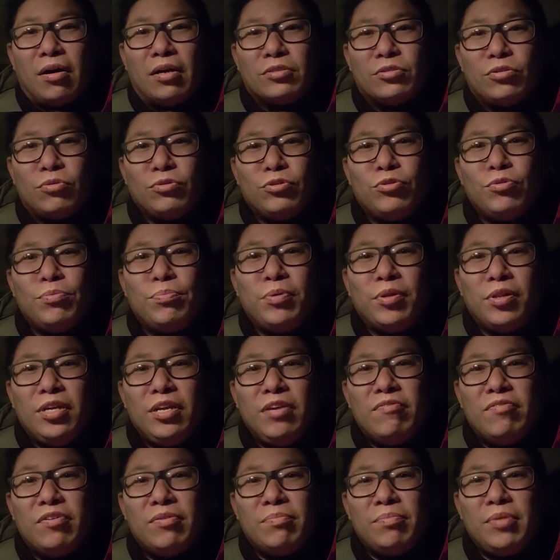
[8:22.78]
those who
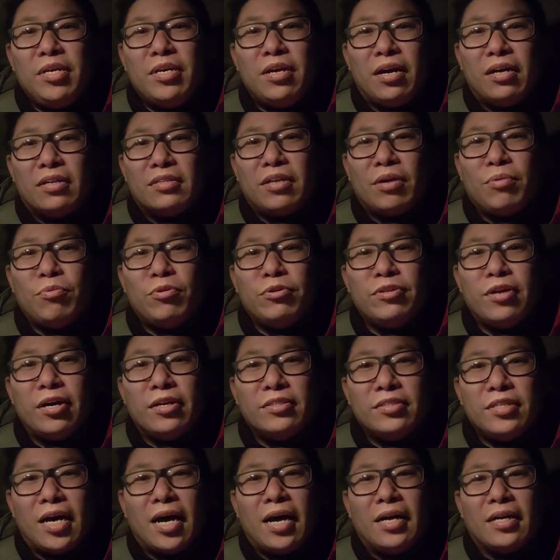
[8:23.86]
believe in me they will not
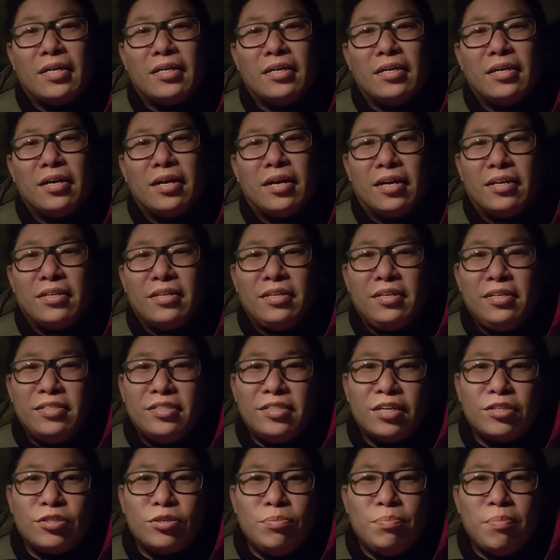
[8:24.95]
die and then he
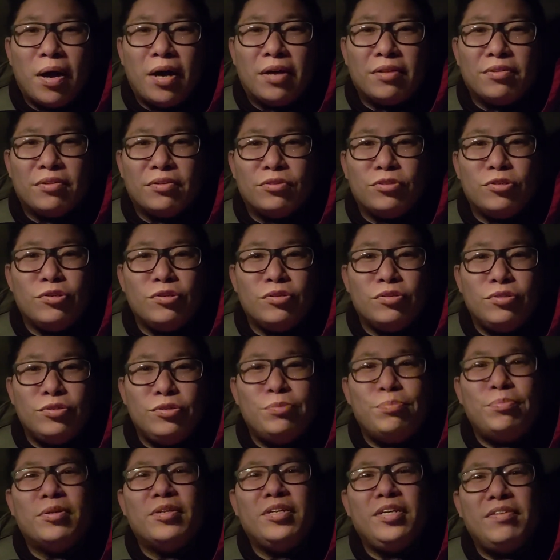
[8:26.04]
said to martha do you, do you
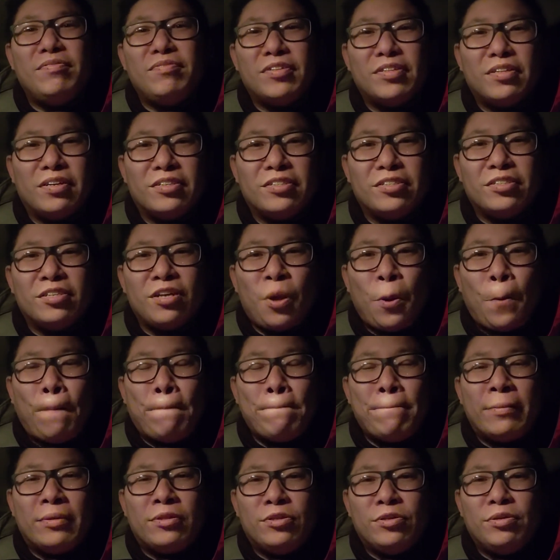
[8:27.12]
believe in this
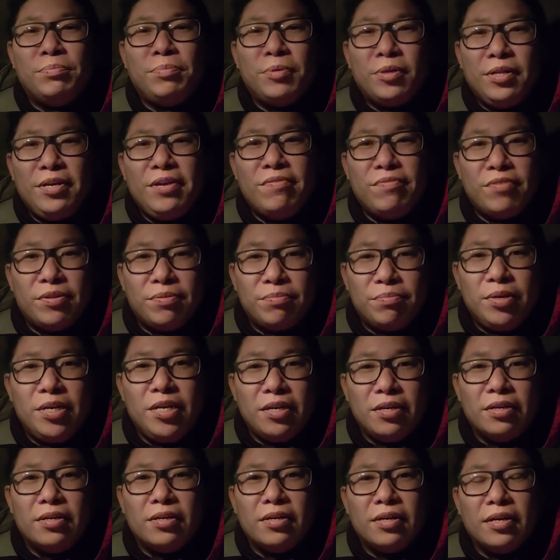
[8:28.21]
do you believe in
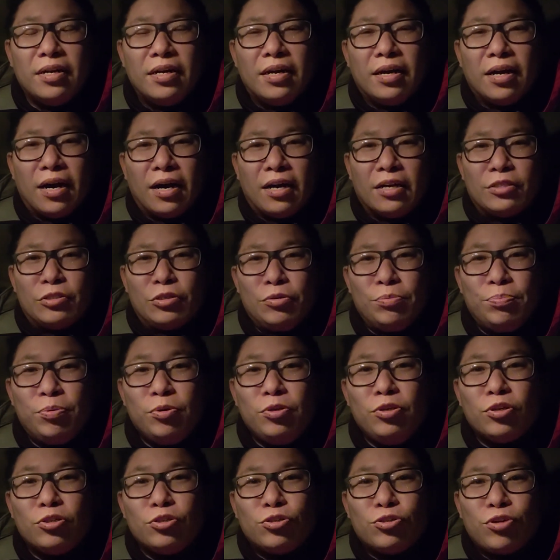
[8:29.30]
me uh, do you put
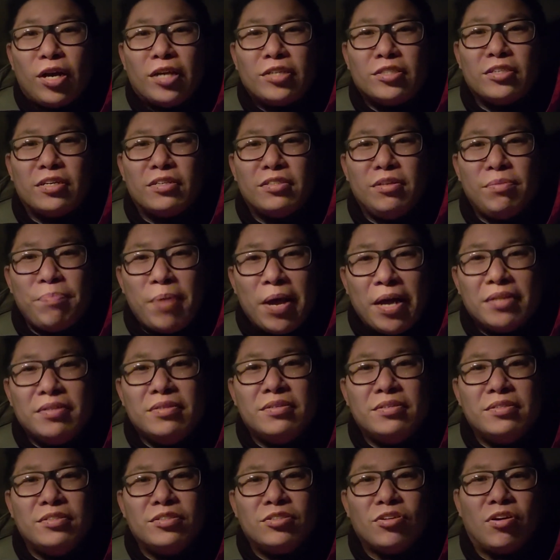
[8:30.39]
your trust and
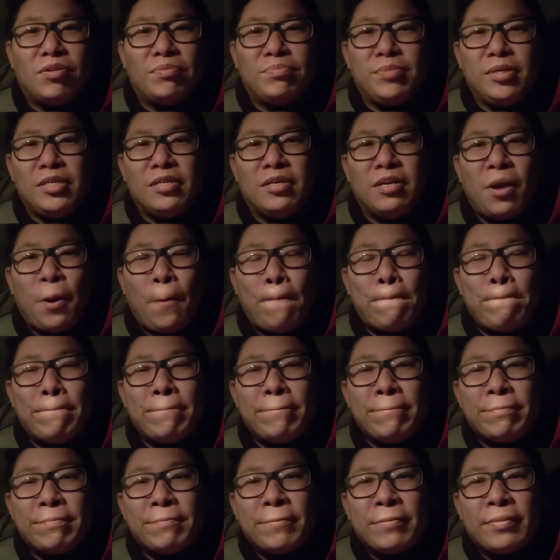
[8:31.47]
dependence on me?
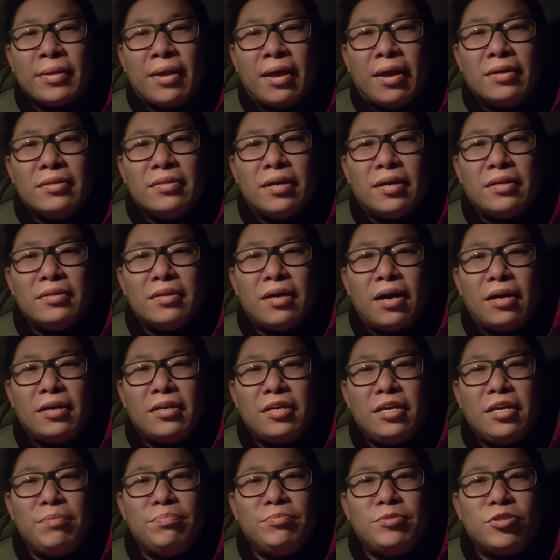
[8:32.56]
And then uh, he
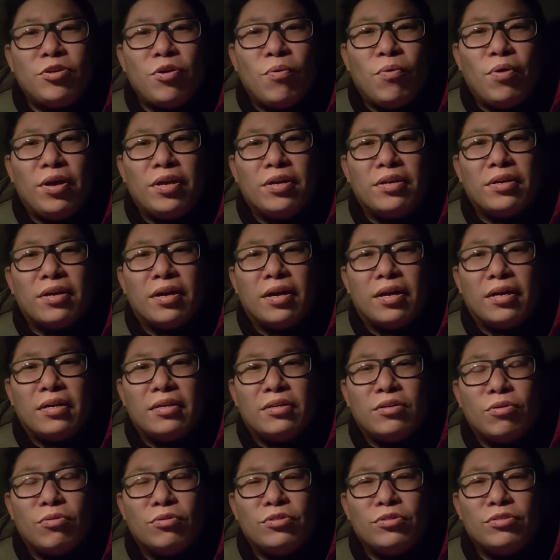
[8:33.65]
keeps going. I uh,
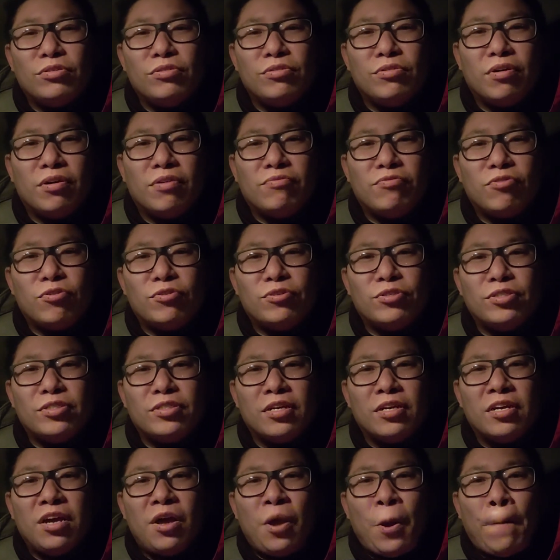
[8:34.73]
go to uh, verse,
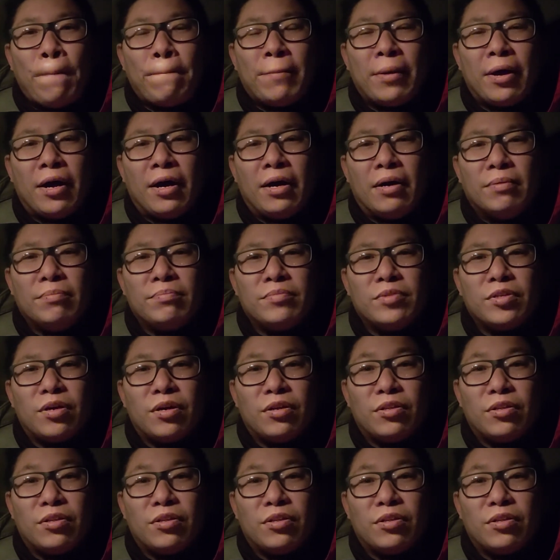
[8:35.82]
um,